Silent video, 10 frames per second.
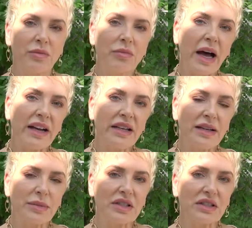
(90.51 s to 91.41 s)
My
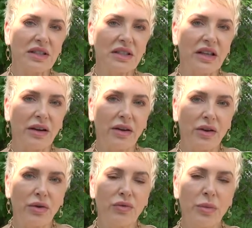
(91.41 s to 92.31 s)
name is Linda.
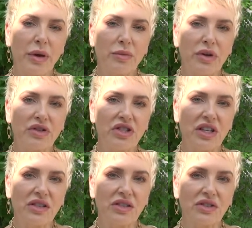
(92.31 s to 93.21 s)
Remember,
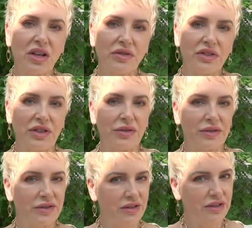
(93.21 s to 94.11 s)
Jesus loves you,
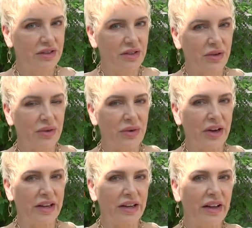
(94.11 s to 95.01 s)
and so do
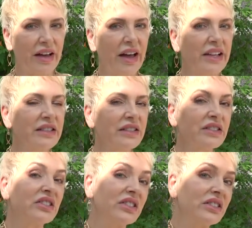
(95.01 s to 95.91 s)
I.
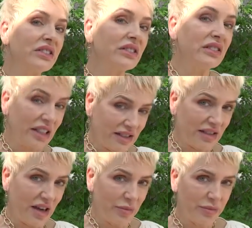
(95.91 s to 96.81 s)
Until next
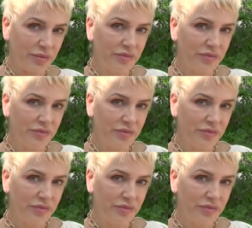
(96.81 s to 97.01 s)
time.